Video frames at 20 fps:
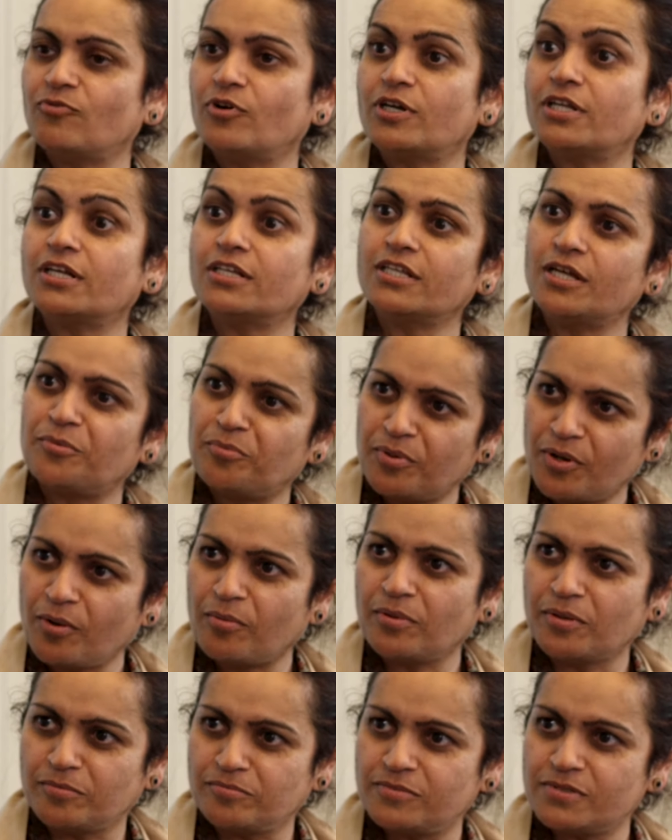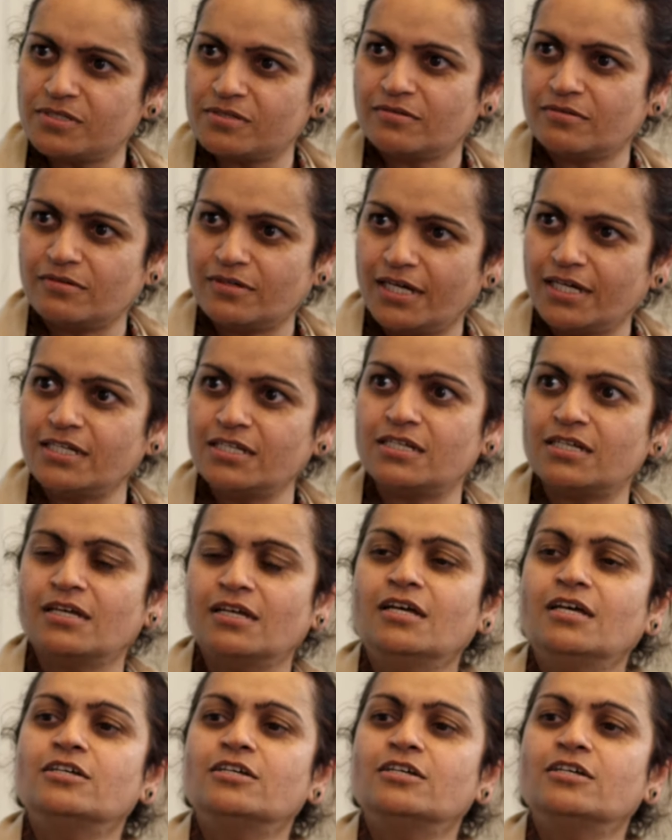what are their problems, right?